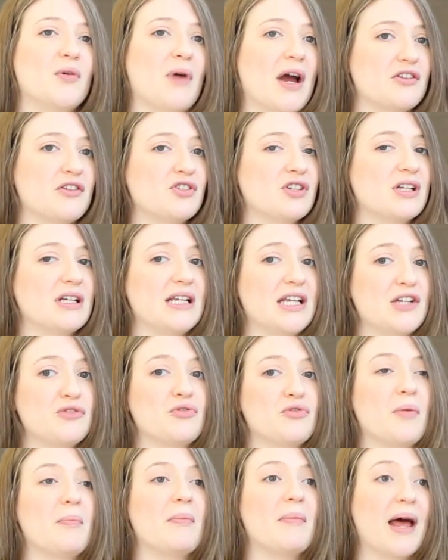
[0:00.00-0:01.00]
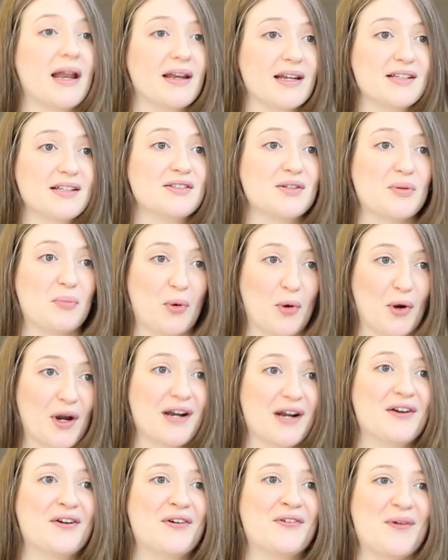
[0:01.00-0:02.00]
you actually need tremendous
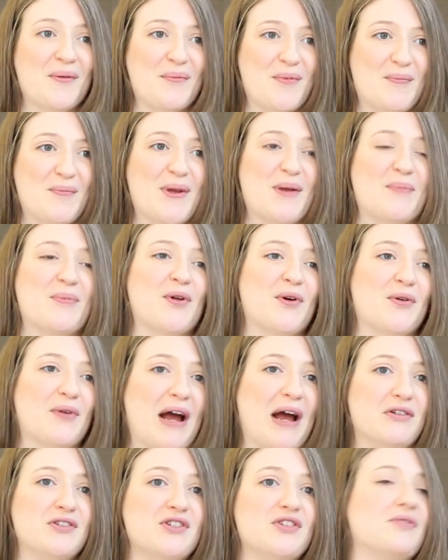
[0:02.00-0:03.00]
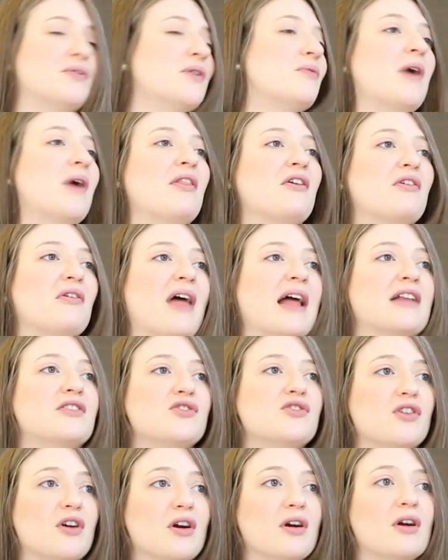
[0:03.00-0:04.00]
support from the people around you, and whether
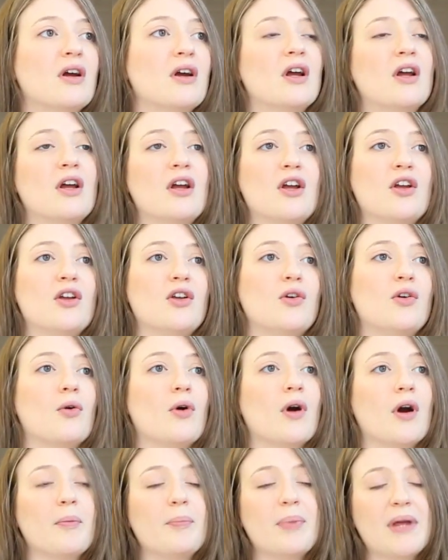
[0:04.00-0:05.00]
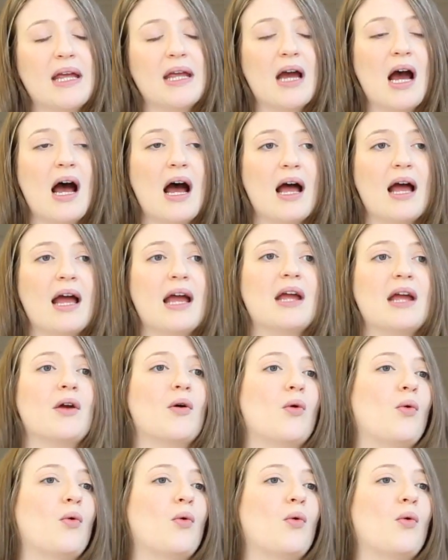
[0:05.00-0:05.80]
that's your PI